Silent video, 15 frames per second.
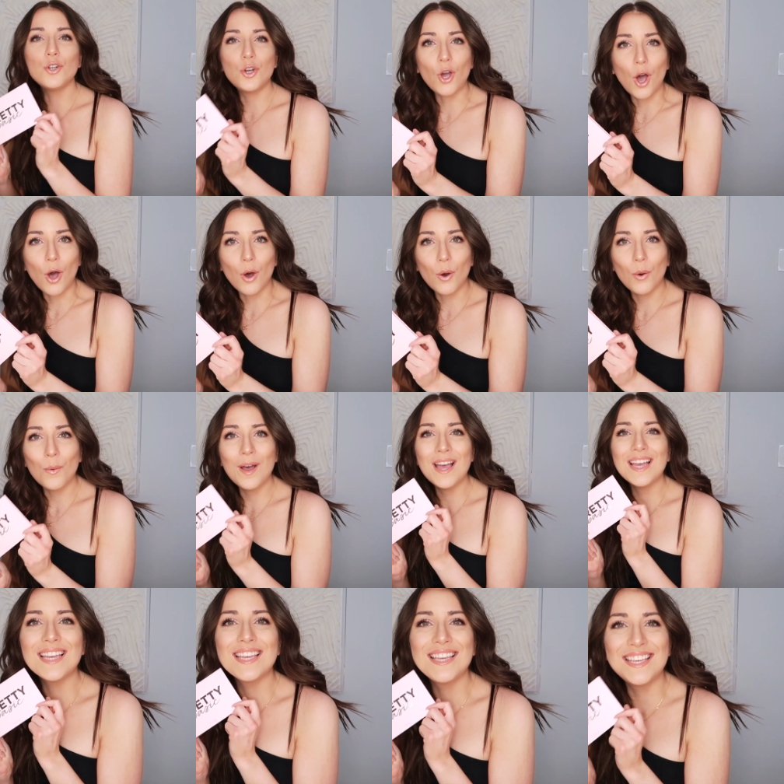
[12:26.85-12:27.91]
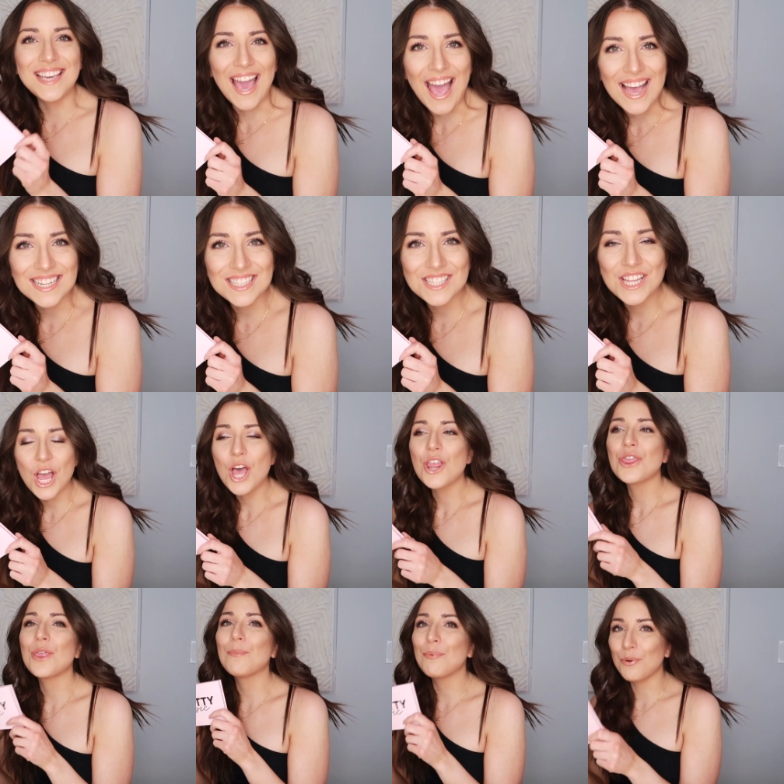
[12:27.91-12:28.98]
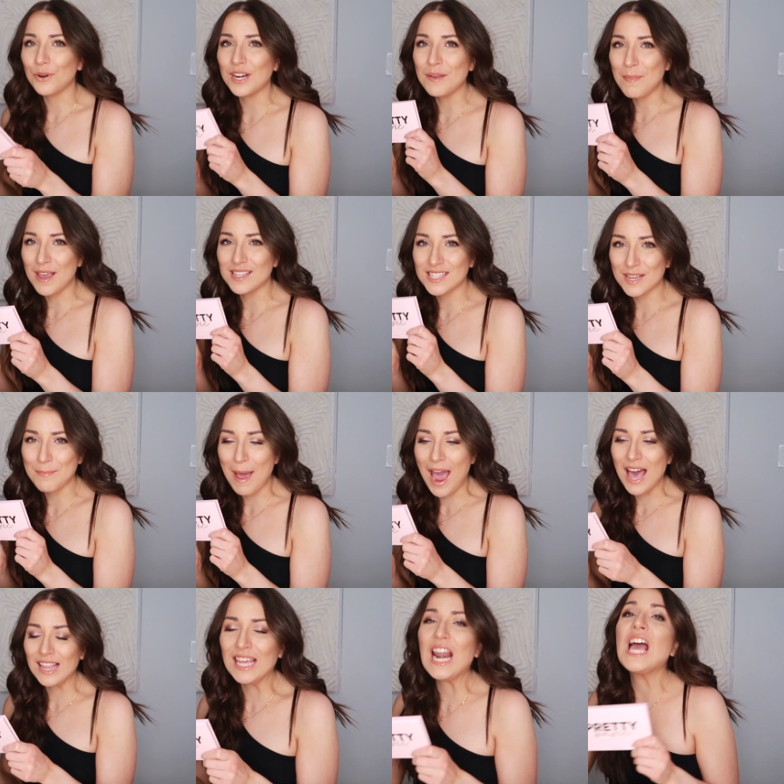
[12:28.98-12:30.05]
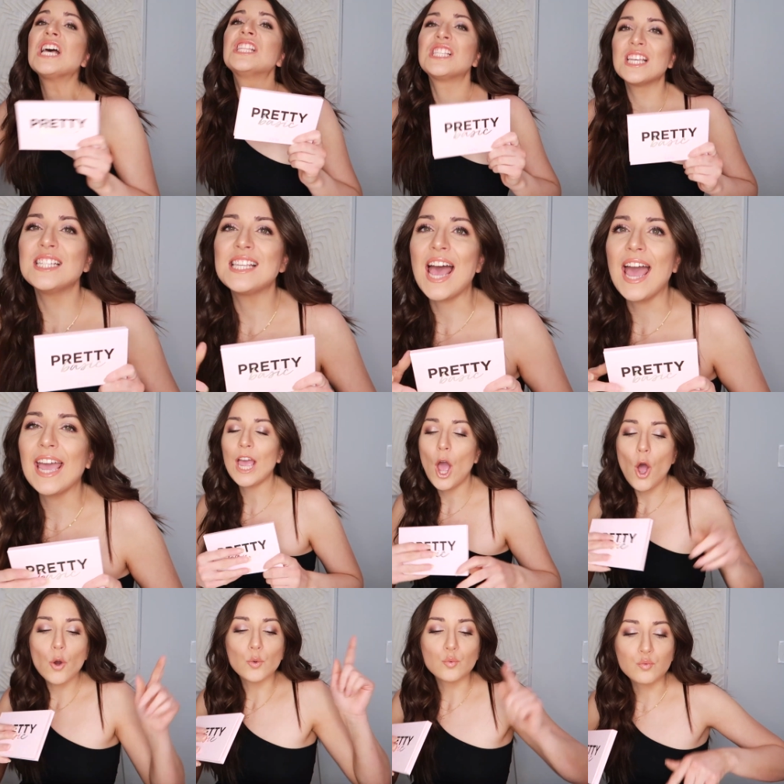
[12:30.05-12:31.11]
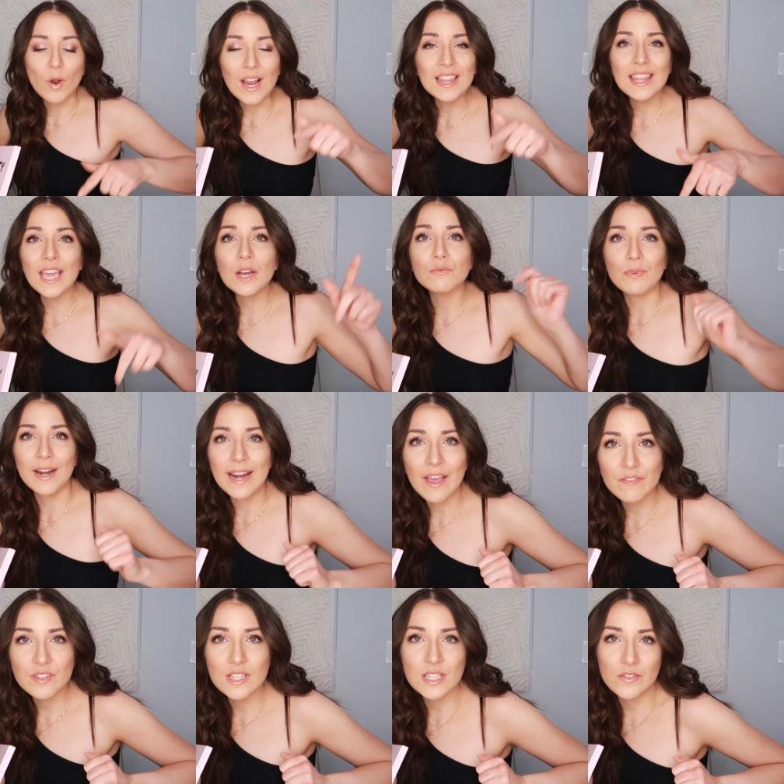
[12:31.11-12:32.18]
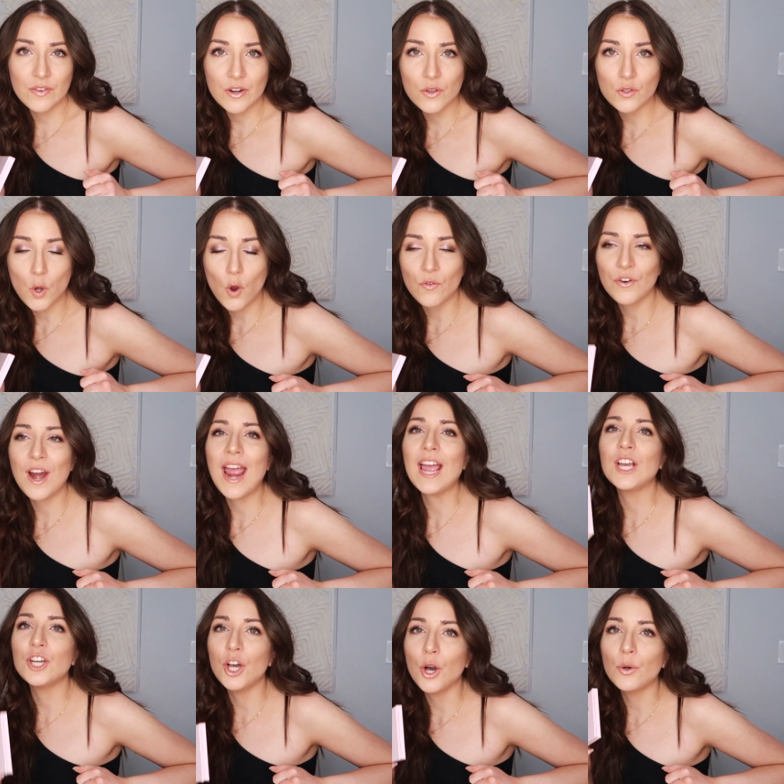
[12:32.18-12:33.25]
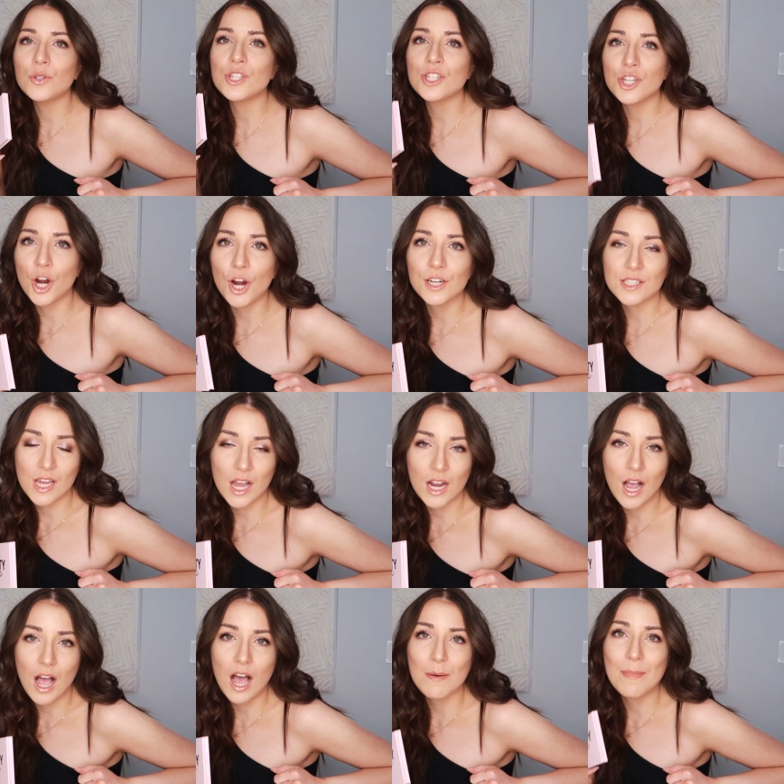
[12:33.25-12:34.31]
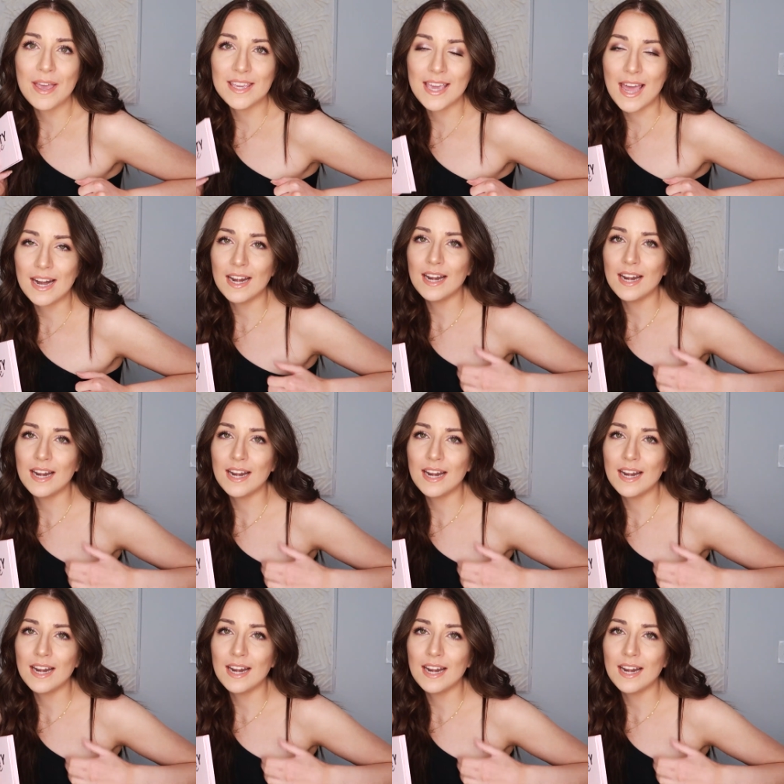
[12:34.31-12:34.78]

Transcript: Go get the Pretty Basic palette today. Run there right after this video is over and go to Tarte.com and get